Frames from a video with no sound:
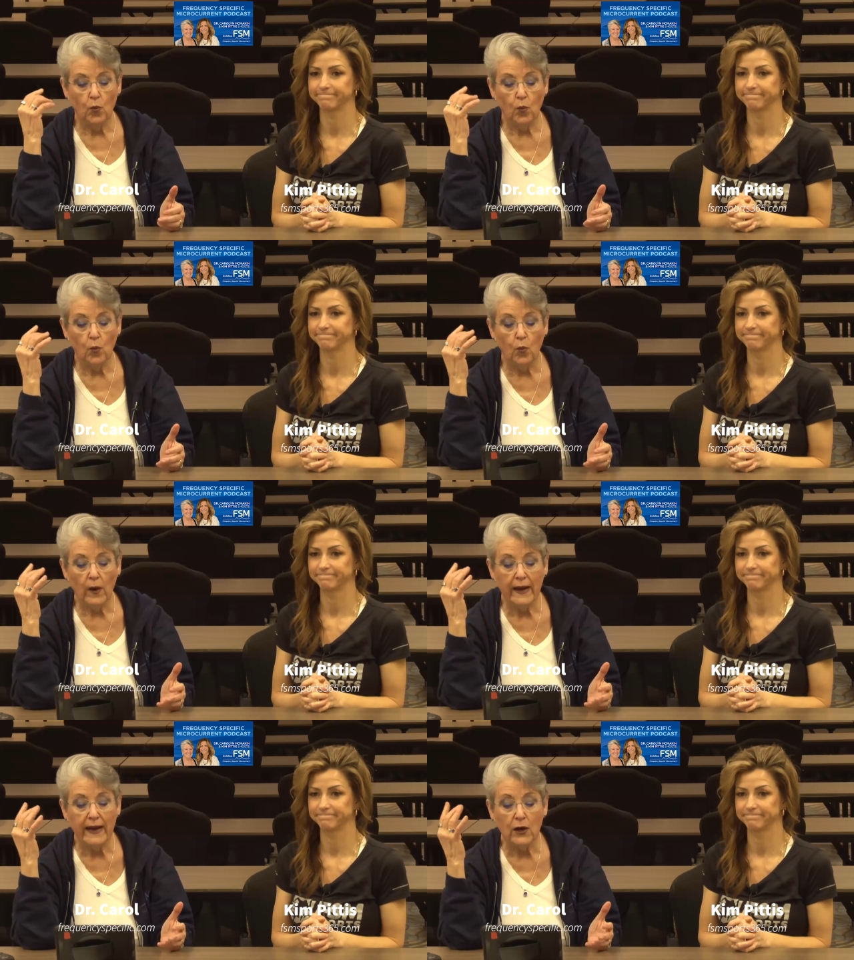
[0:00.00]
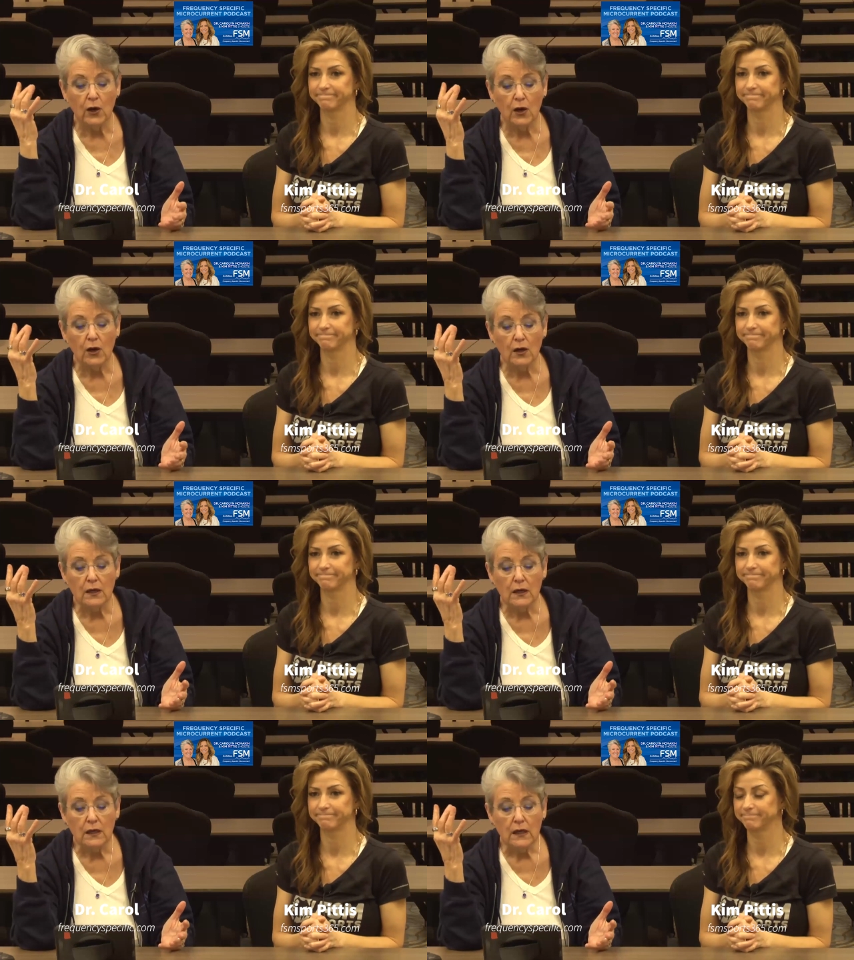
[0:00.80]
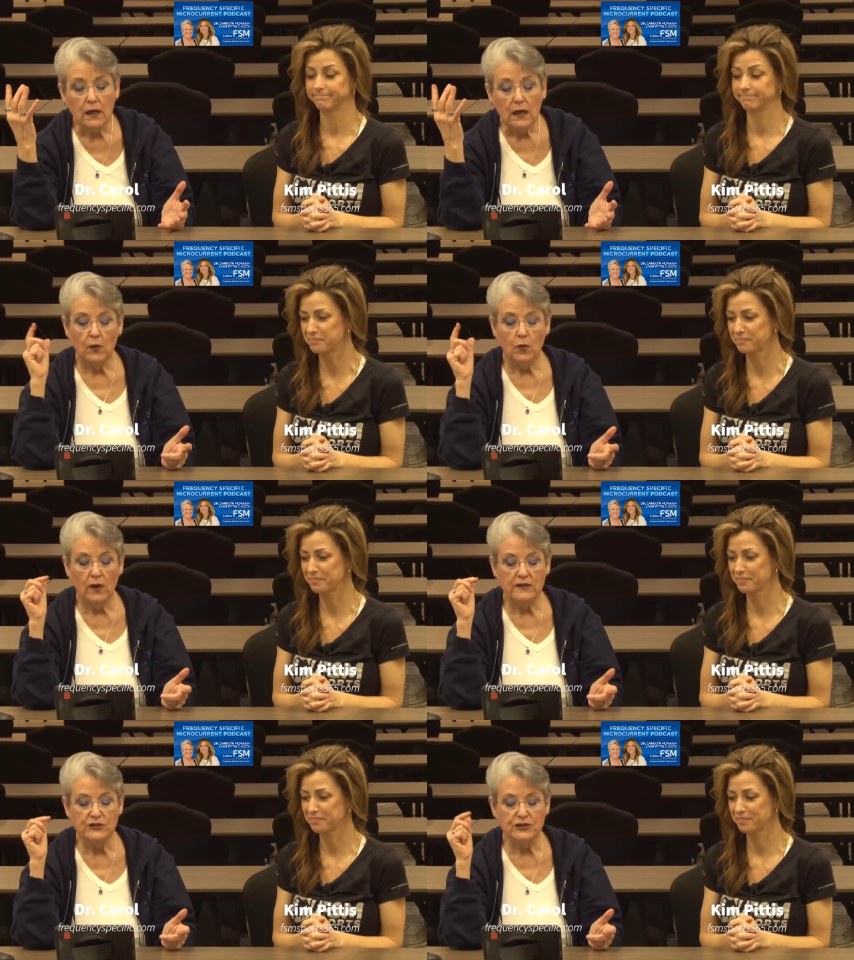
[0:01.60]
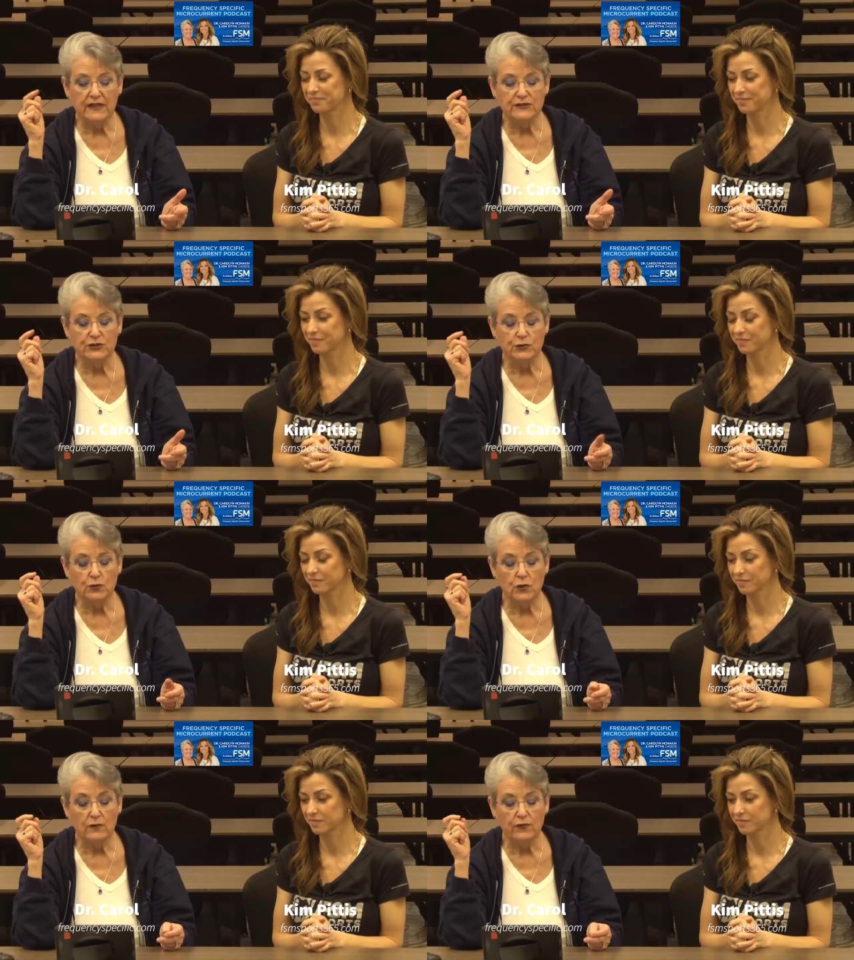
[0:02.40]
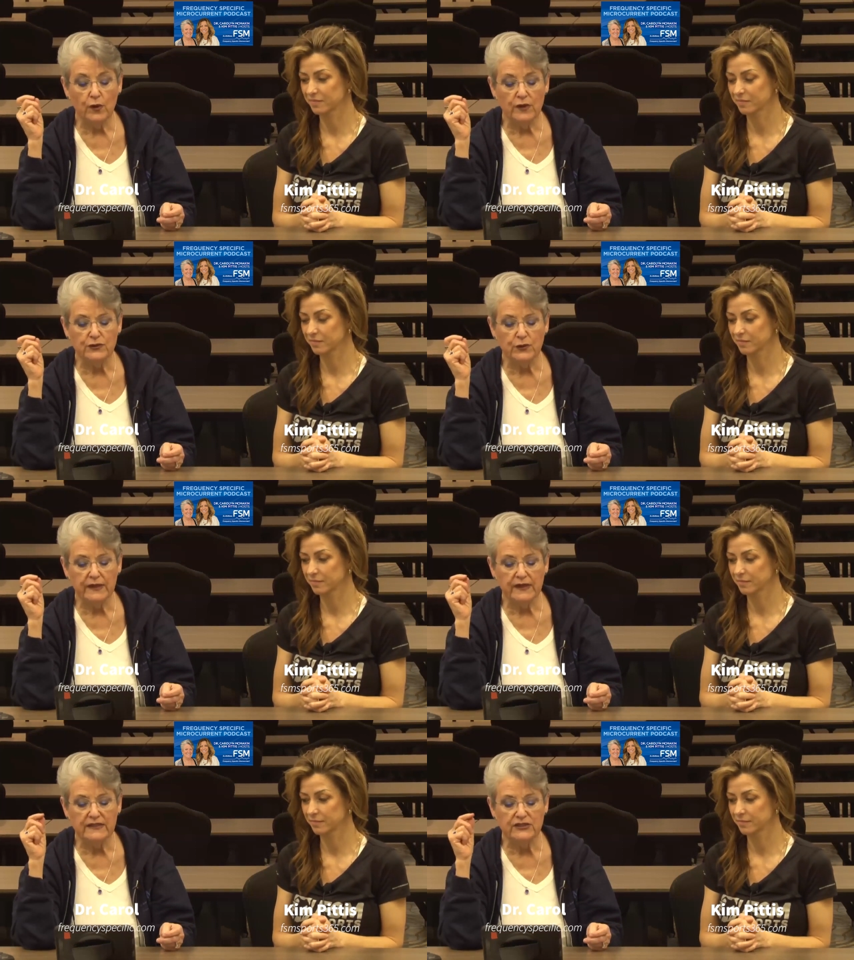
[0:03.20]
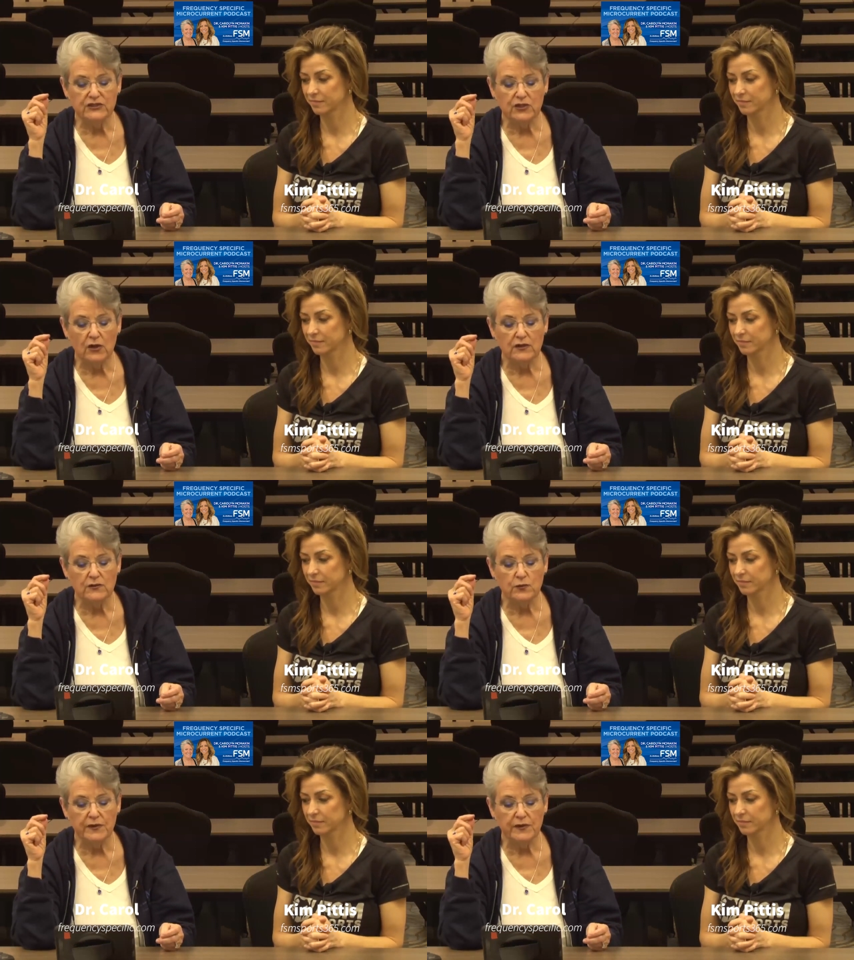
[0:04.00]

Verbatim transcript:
Speaker 1: Where? What should I do or avoid doing? He started with